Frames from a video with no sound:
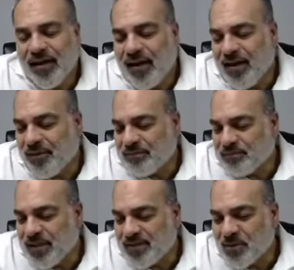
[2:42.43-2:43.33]
I
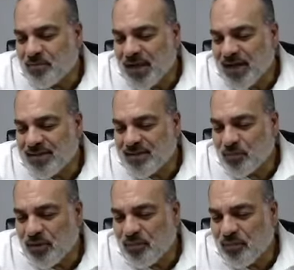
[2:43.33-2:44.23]
took my cousin
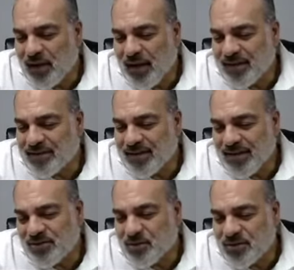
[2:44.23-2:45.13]
with me. I said,
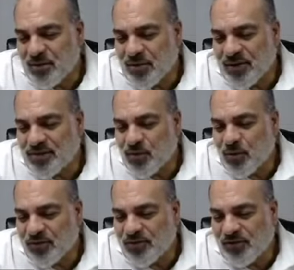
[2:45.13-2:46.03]
let's go see what this
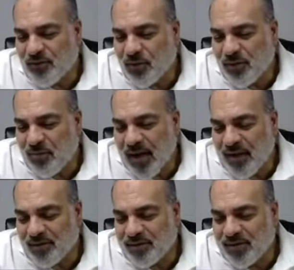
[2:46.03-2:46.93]
course is all
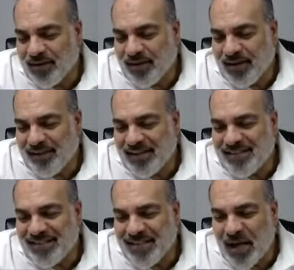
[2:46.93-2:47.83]
about. And at
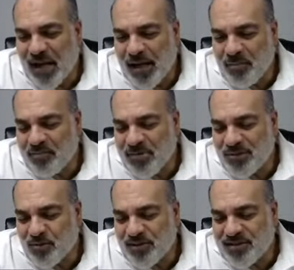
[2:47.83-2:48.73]
the time,
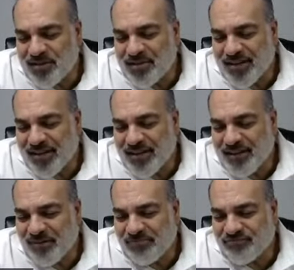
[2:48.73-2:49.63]
it was,
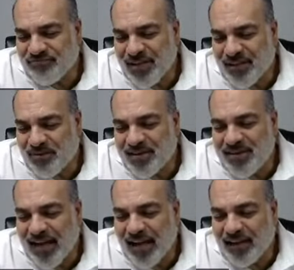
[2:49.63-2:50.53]
in the
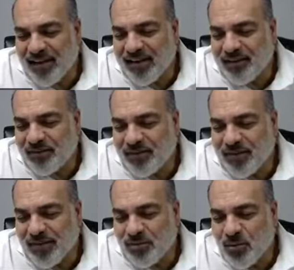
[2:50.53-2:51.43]
90s,
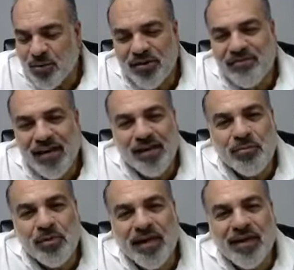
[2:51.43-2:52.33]
we were
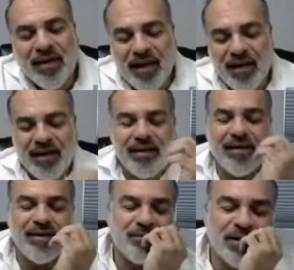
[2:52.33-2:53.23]
developing a
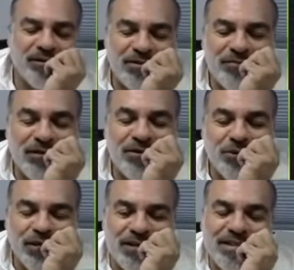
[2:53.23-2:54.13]

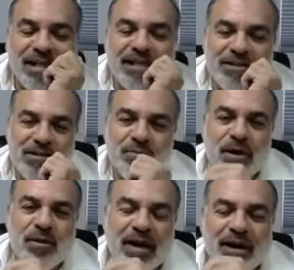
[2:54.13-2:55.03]
artificial intelligence
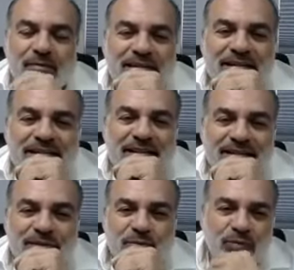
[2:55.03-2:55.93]
program. And they said,
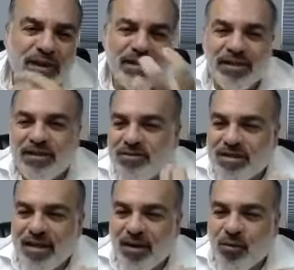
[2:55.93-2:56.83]
you really need to
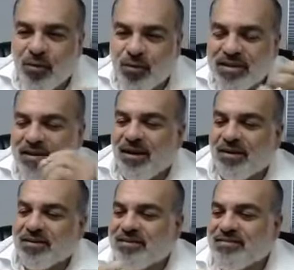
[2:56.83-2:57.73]
take a course in
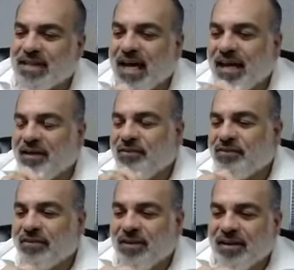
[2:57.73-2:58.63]
cognitive
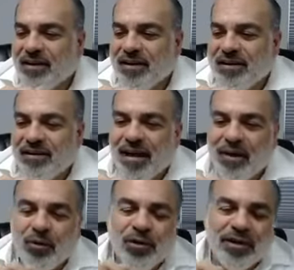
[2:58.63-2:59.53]
science, not
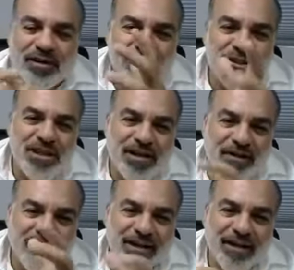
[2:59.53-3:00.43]
all in
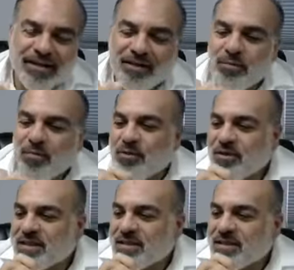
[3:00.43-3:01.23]
engineering and computer